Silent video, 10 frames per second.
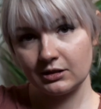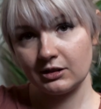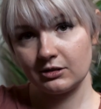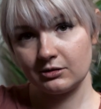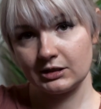a
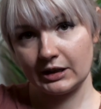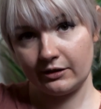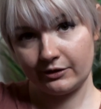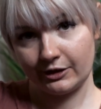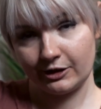little
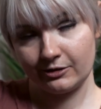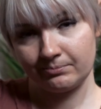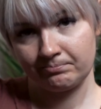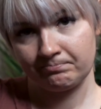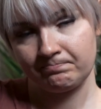safer
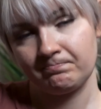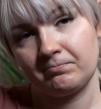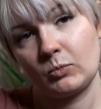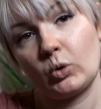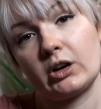
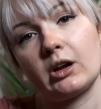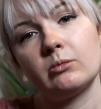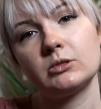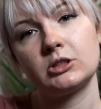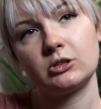when it
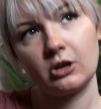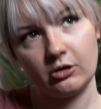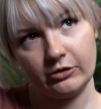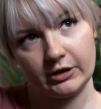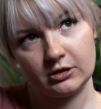comes to
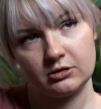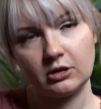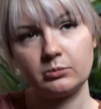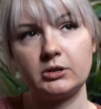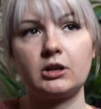COVID,
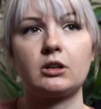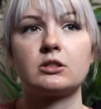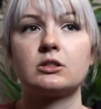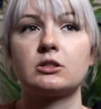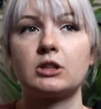just
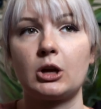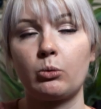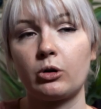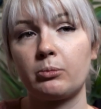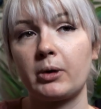because they
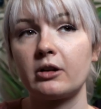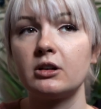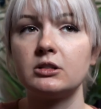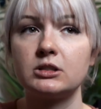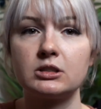were better
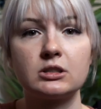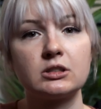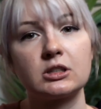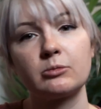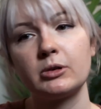at
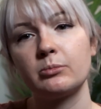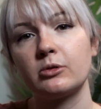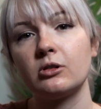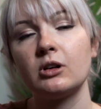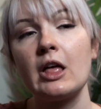distancing
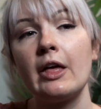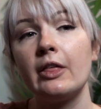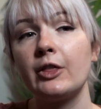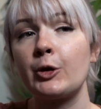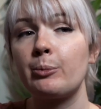people.
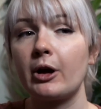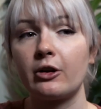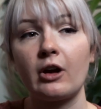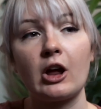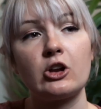They were
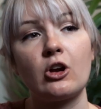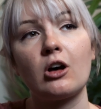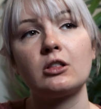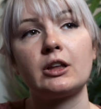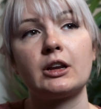better at
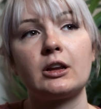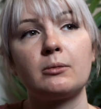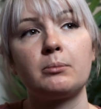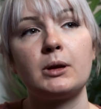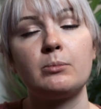not letting
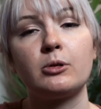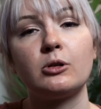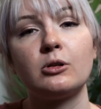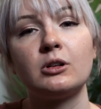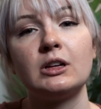
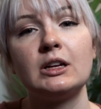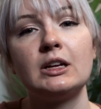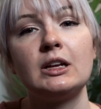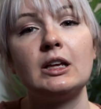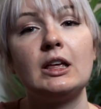people
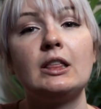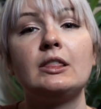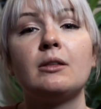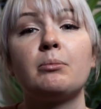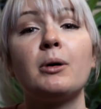
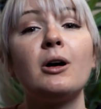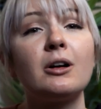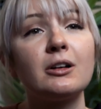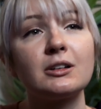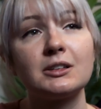in the
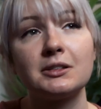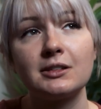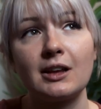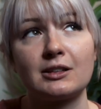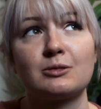parks
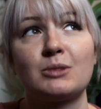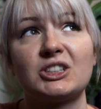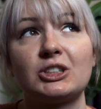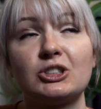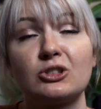as
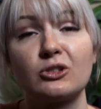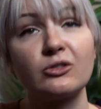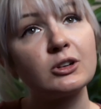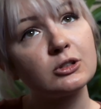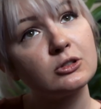much as
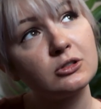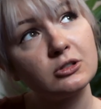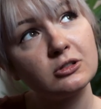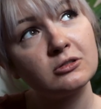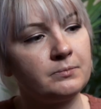
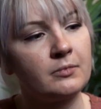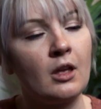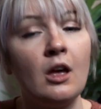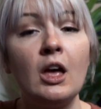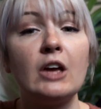Universal.
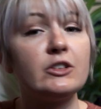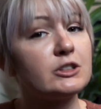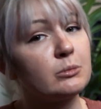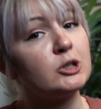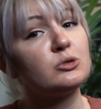If you're
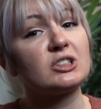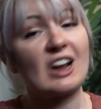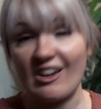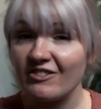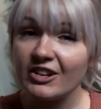someone who's
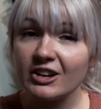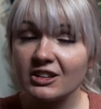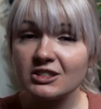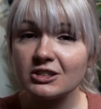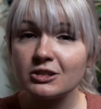not very
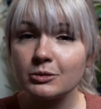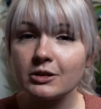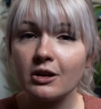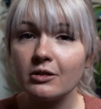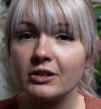concerned with
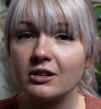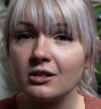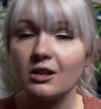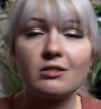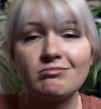COVID,